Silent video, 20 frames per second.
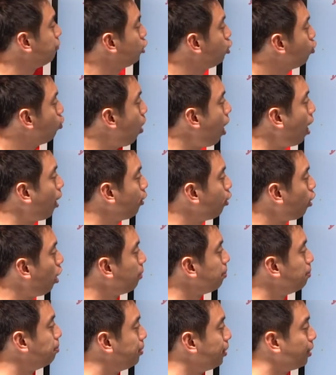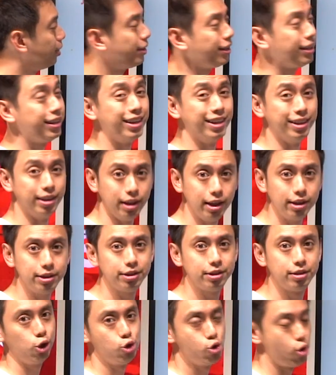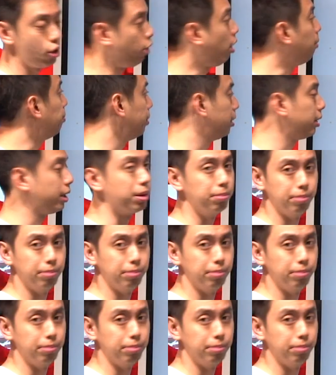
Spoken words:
you are not building a list, you're not building a